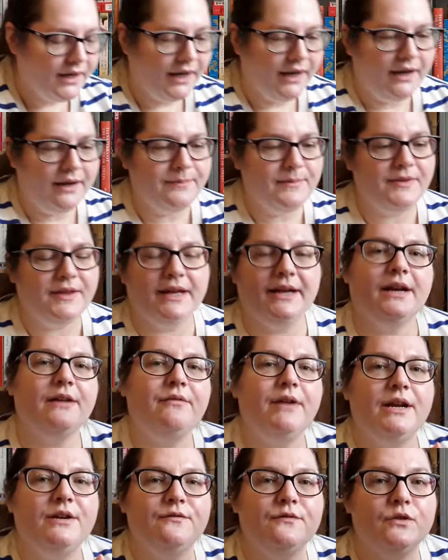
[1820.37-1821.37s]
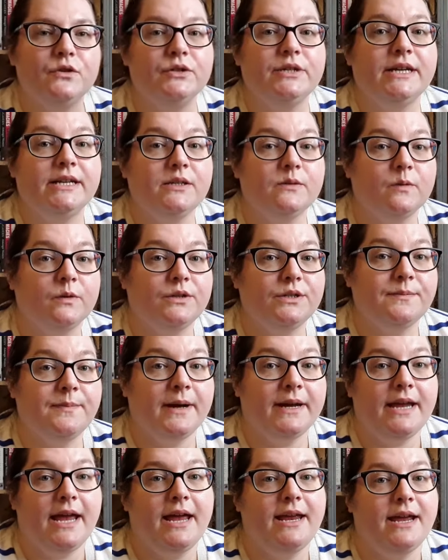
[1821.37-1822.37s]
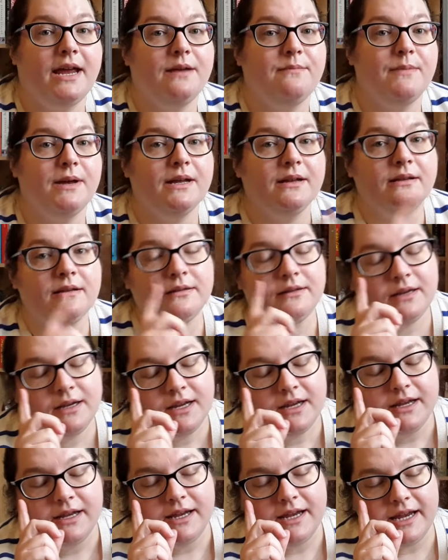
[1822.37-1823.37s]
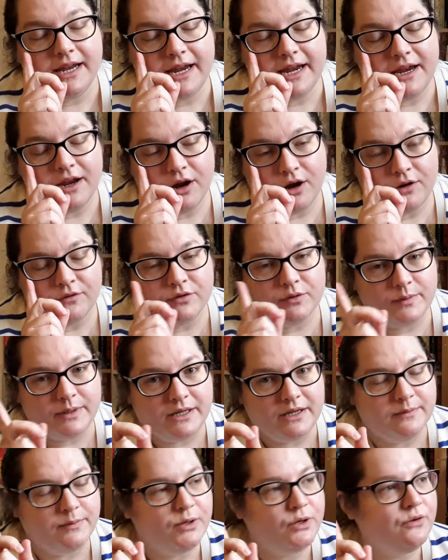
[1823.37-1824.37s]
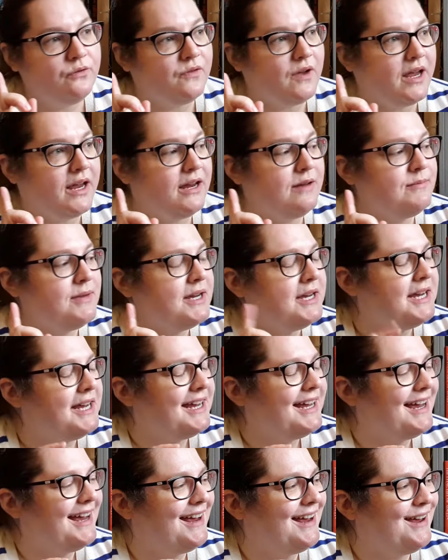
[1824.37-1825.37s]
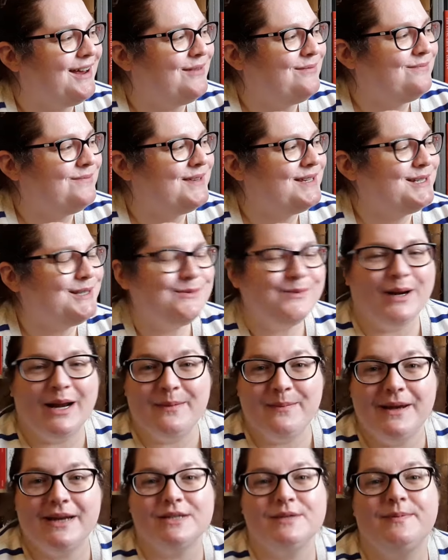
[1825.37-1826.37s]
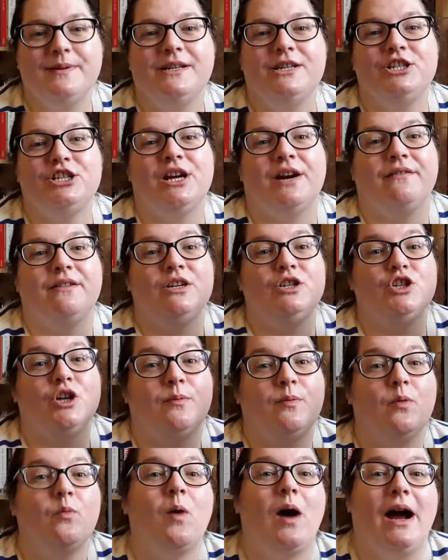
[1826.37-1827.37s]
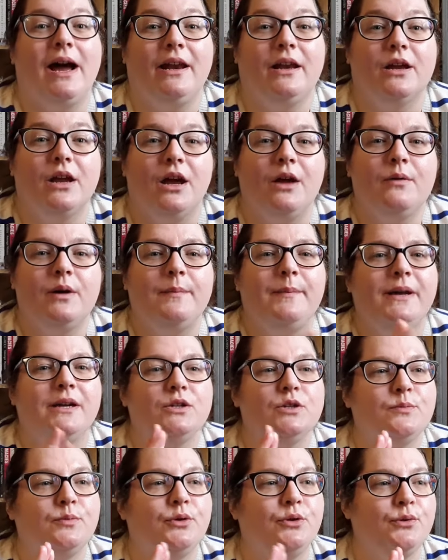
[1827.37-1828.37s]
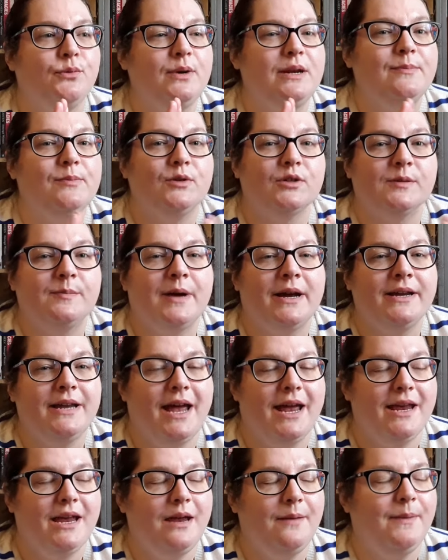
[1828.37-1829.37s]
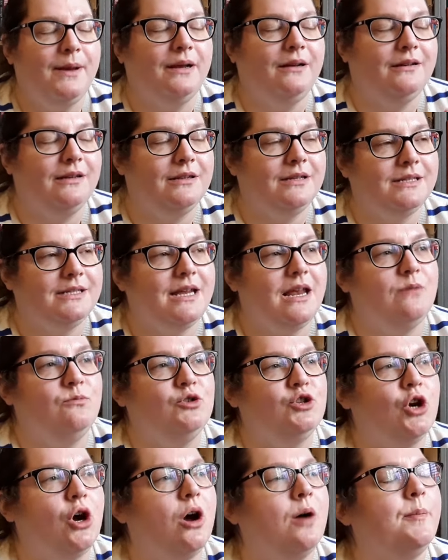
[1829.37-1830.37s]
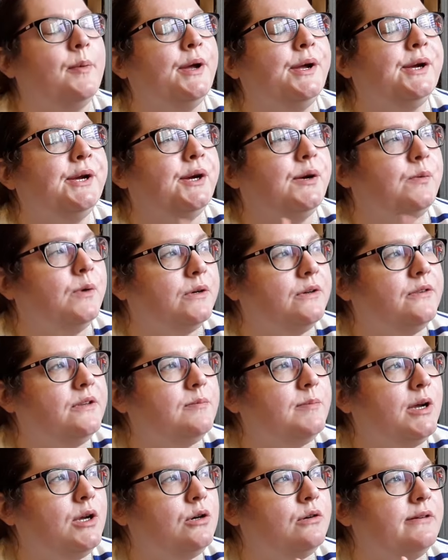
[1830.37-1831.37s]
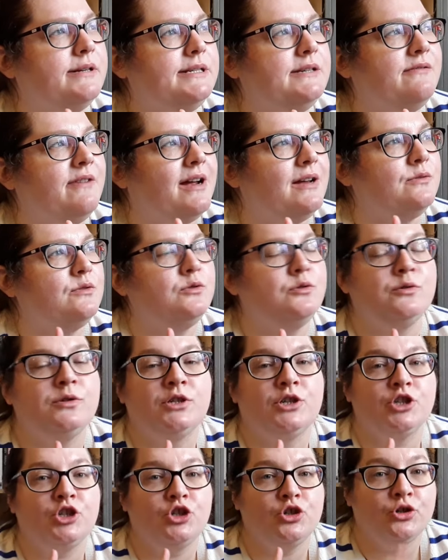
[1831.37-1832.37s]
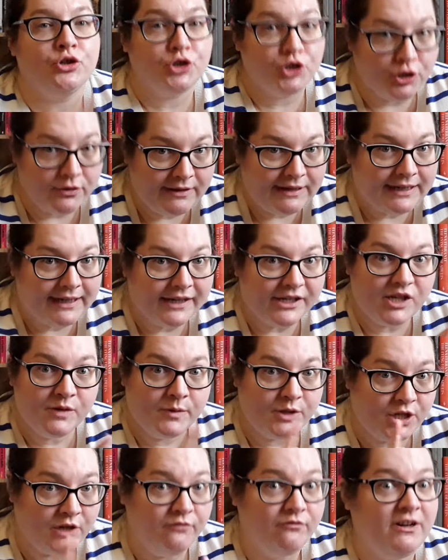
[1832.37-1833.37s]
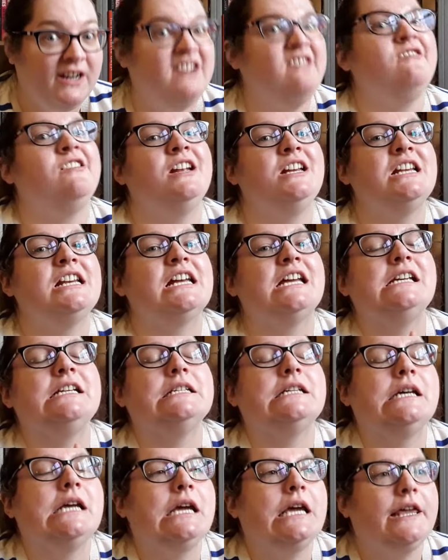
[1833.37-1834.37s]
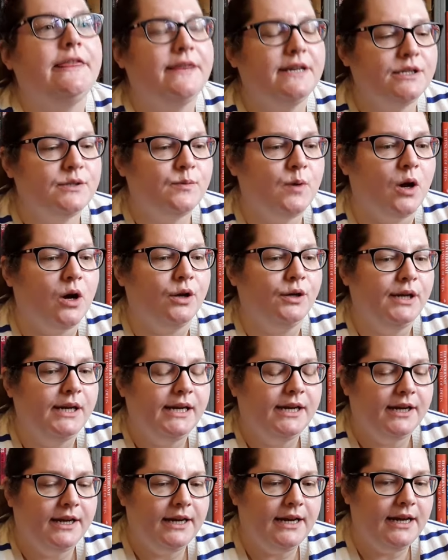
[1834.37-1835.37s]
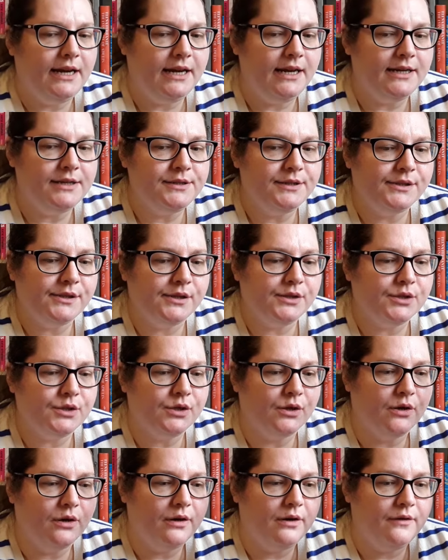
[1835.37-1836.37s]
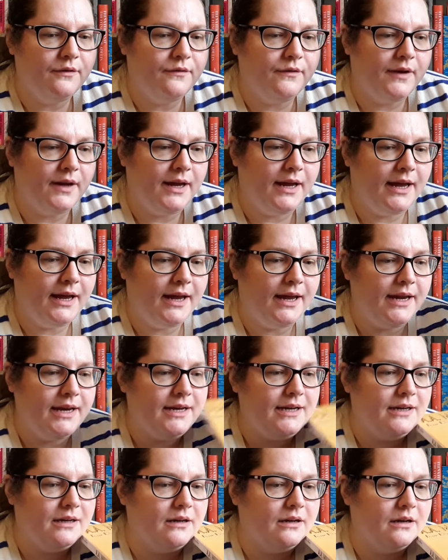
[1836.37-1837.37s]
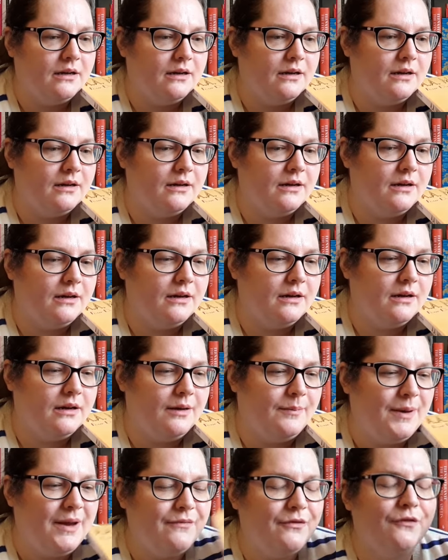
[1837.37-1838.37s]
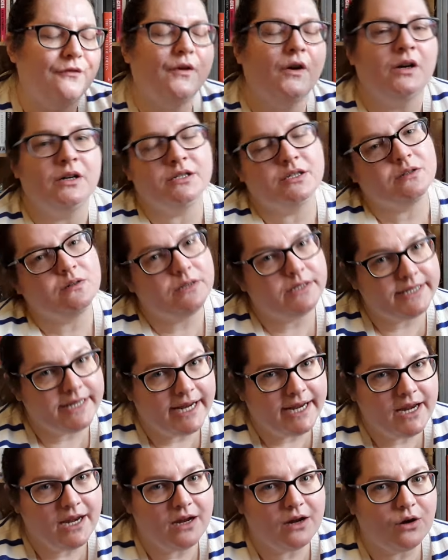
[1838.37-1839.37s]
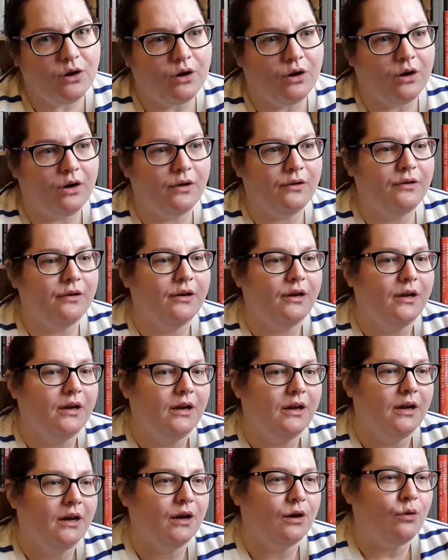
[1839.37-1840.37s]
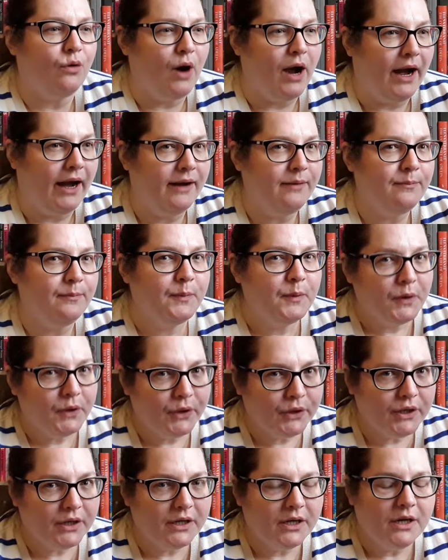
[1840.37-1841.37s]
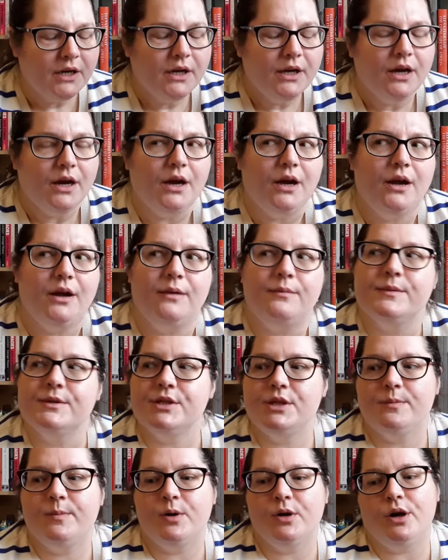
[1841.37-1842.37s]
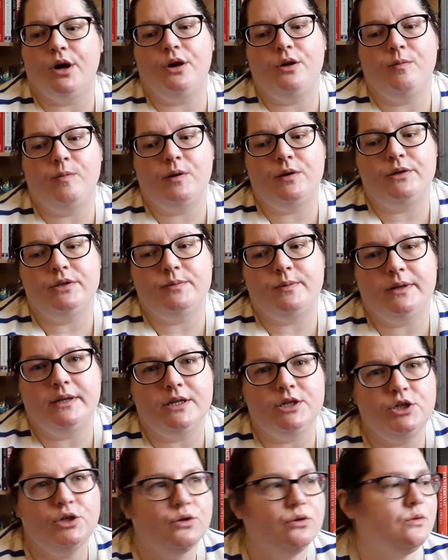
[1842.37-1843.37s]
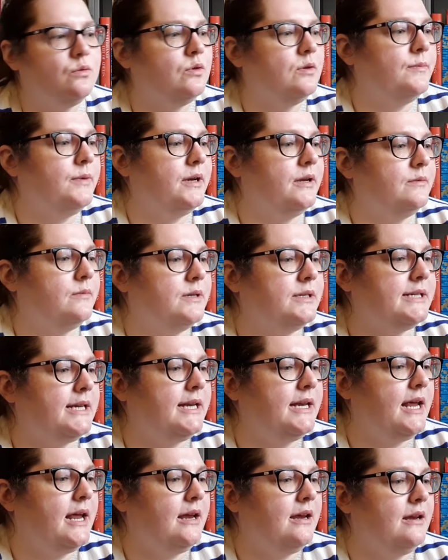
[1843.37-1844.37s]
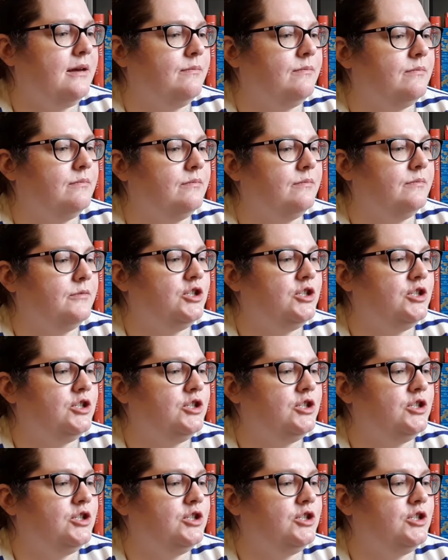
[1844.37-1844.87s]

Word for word: Um, then I read Four Days Wonder by A. A. Milne he of Winnie the Pooh fame. Um, this is one I picked up in a charity shop a while ago. I picked up three books by A.A. Milne in the same shop. One of them I already read, which was a short story collection, which I really, really liked. This one is sort of a, a bit of a farcical take on a crime book. Um, so the book opens with this young woman, what's her name?